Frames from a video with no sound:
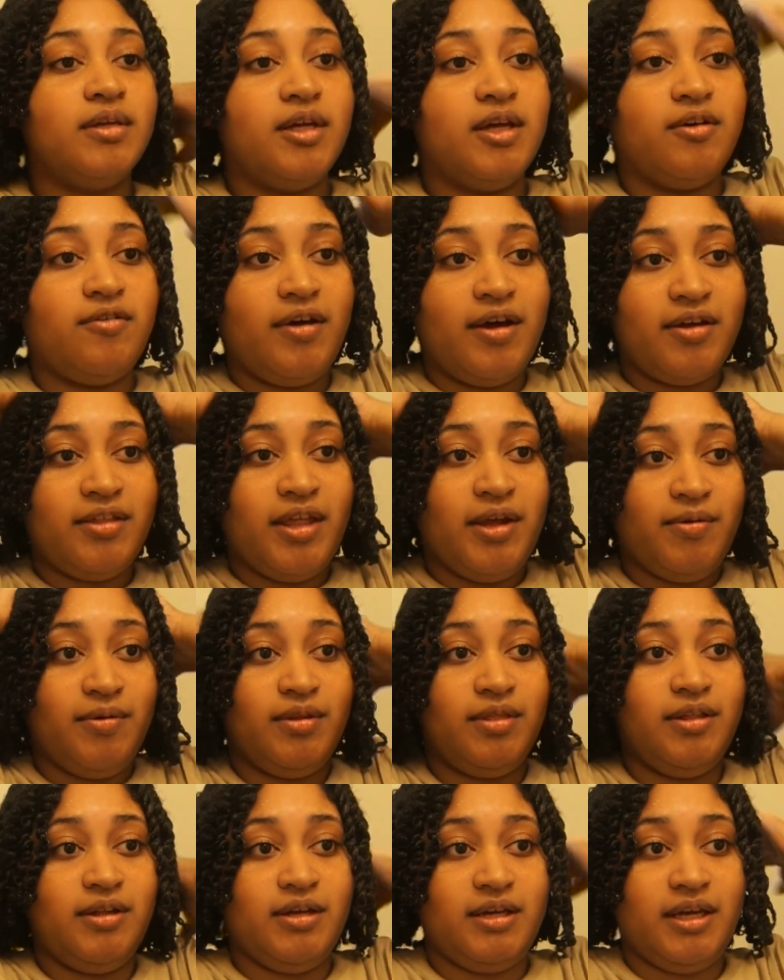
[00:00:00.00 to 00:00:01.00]
of how they were
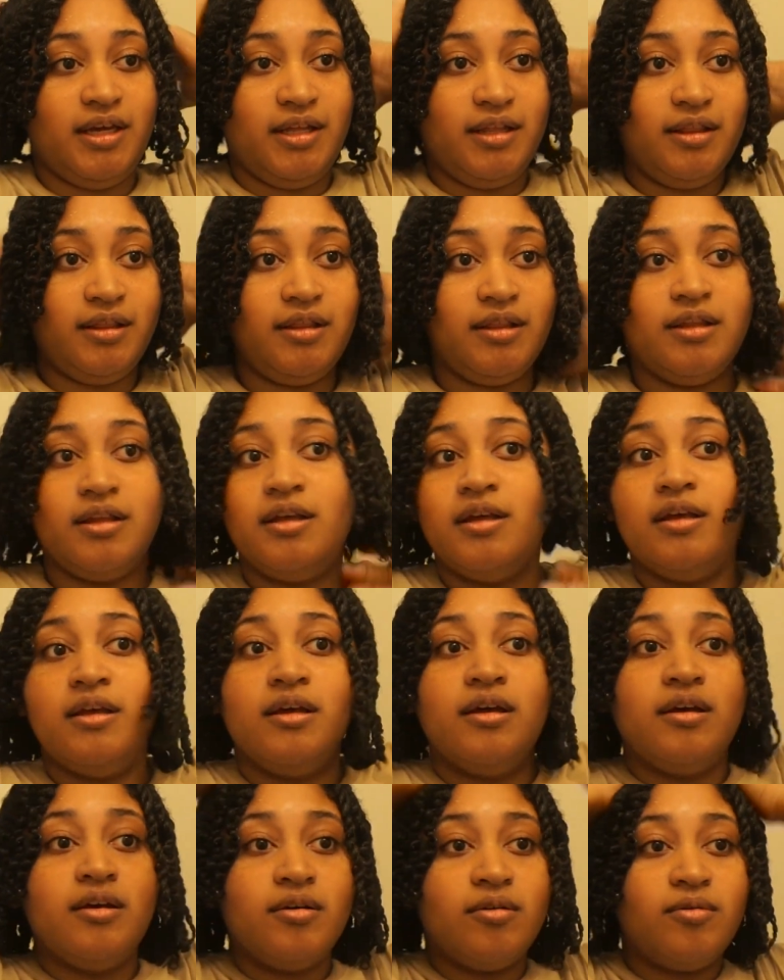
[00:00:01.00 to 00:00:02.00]
looking
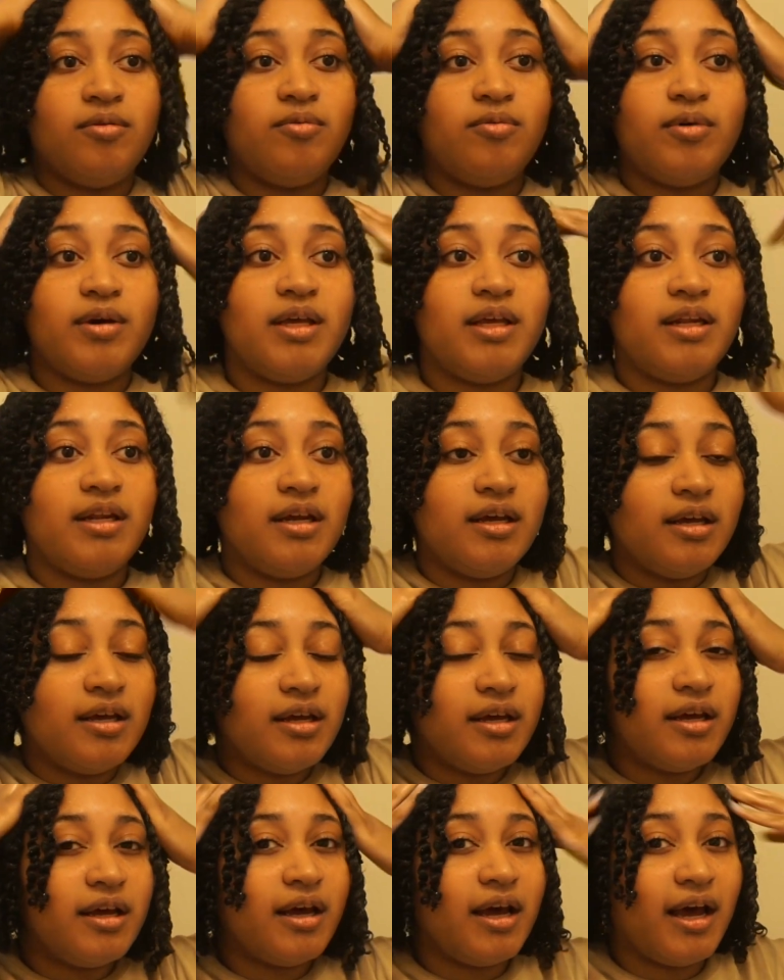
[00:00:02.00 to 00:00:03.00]
when
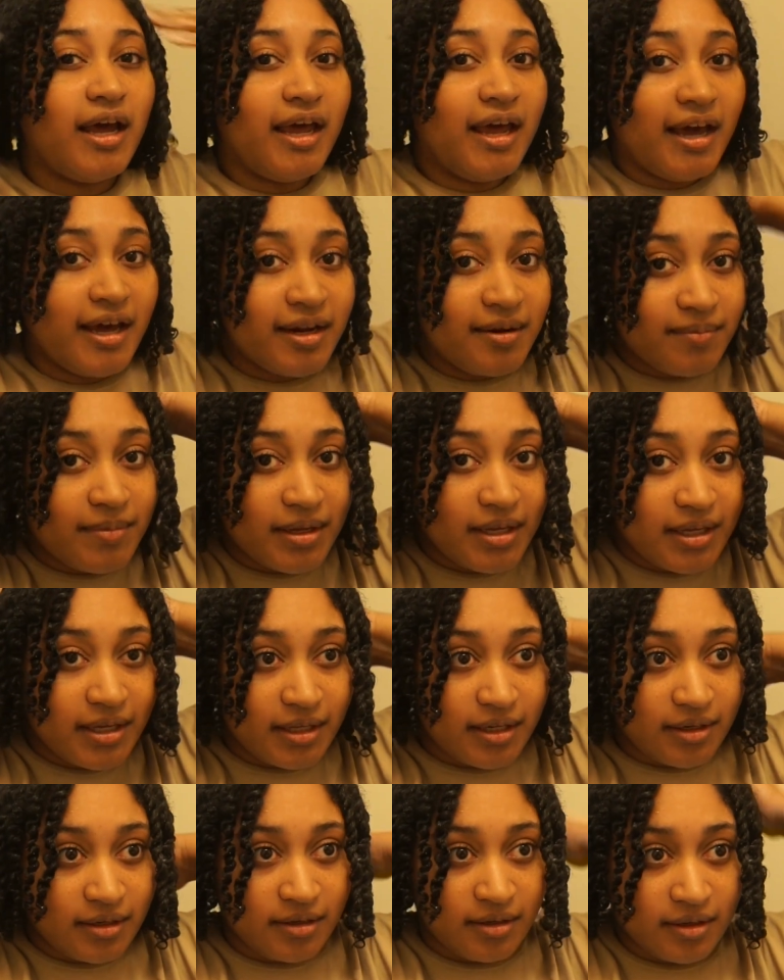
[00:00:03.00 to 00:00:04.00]
I had them
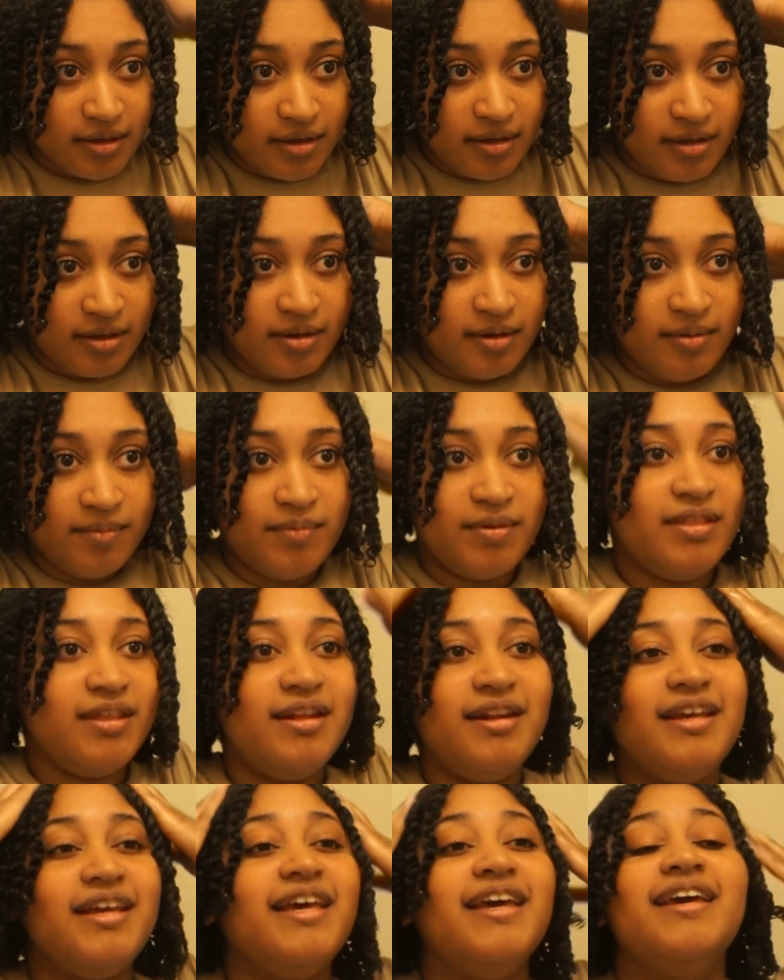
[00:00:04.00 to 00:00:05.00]
in. But
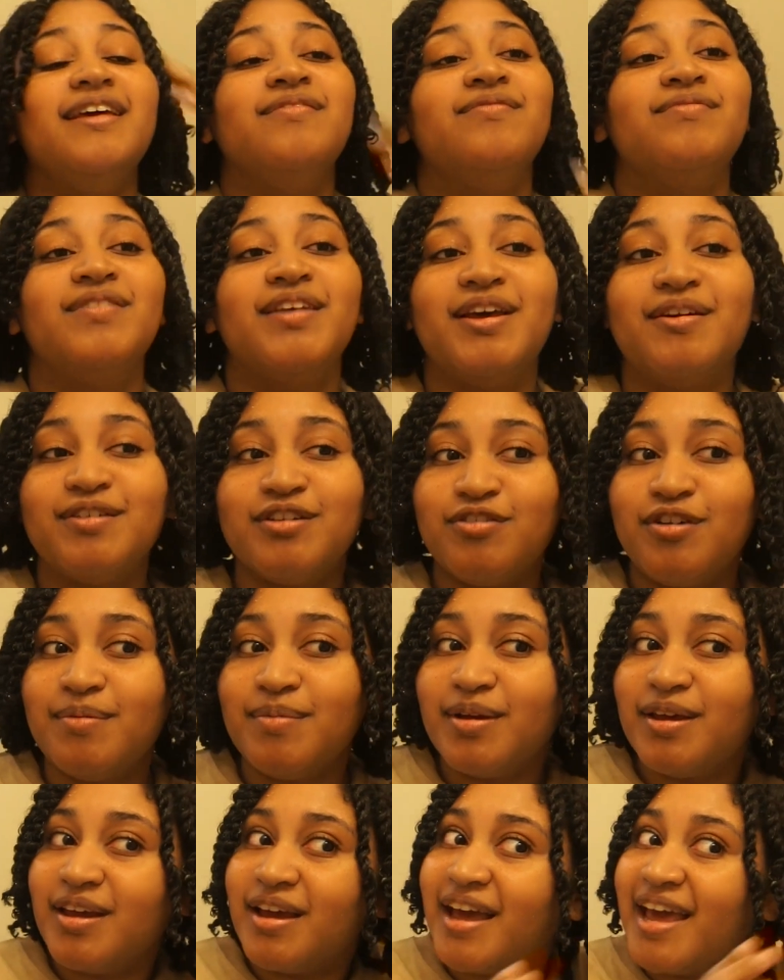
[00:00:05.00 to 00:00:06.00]
then again, it was from
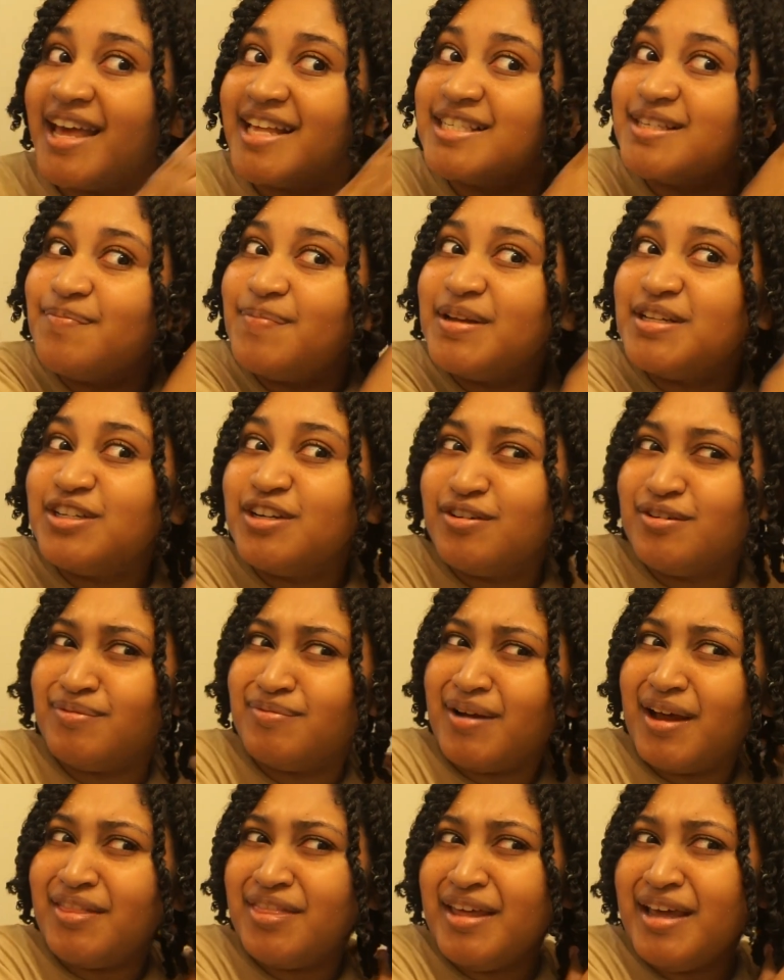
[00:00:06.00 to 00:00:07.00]
me. It's a
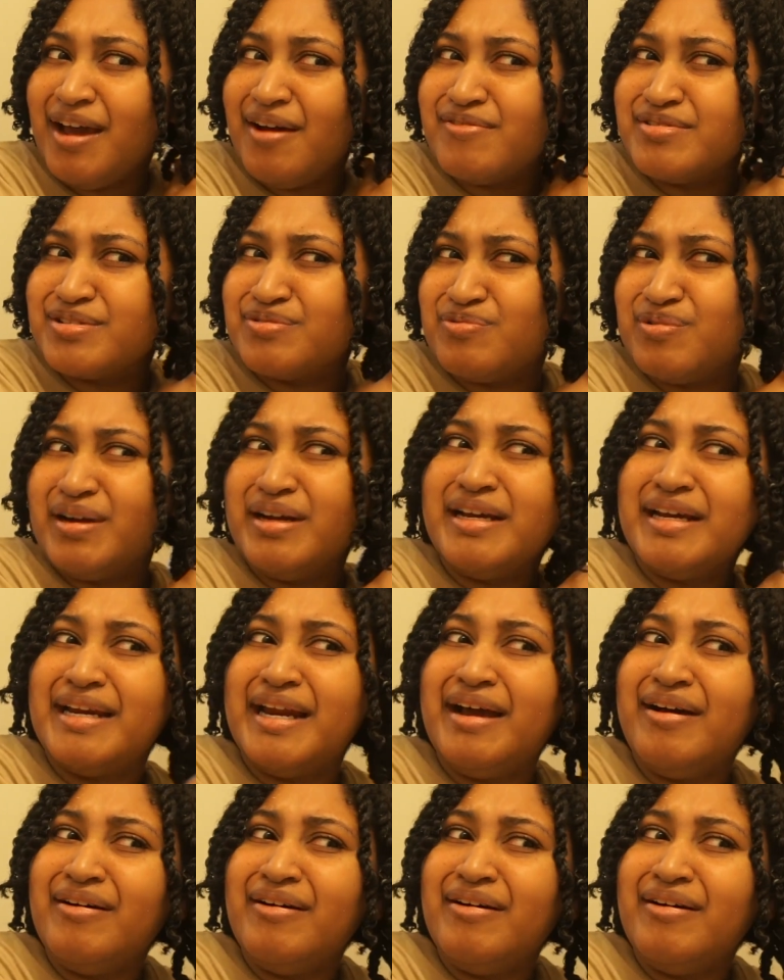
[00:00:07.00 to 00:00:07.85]
picture, I think I was working